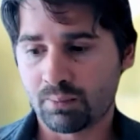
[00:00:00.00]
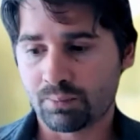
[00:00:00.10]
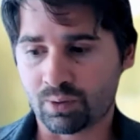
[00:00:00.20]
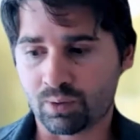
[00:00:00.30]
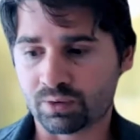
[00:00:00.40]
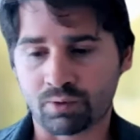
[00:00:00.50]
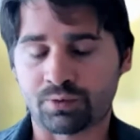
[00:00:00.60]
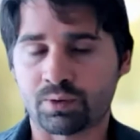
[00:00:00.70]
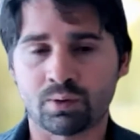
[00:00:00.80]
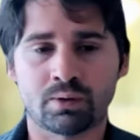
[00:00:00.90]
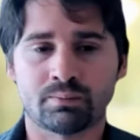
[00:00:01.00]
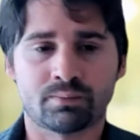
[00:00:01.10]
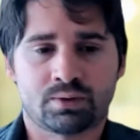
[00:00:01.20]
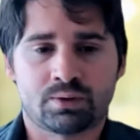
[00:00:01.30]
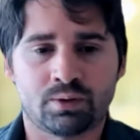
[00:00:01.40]
because of your
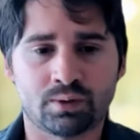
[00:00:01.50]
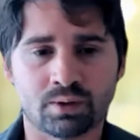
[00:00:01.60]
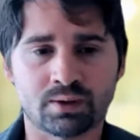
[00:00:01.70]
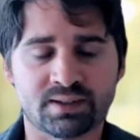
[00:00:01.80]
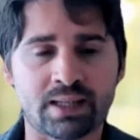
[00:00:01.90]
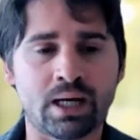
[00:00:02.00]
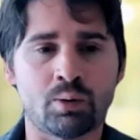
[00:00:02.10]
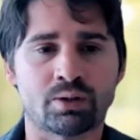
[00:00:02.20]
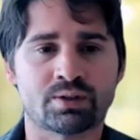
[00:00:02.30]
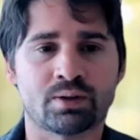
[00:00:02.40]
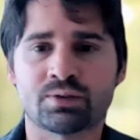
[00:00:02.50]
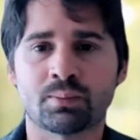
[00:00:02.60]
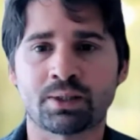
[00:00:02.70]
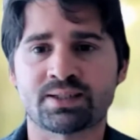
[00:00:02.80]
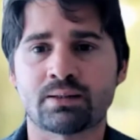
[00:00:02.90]
sun hours. You have so
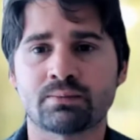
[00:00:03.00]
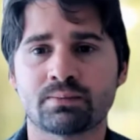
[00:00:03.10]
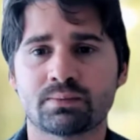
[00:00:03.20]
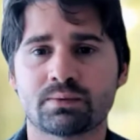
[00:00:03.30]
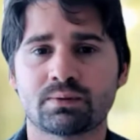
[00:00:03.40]
much sun.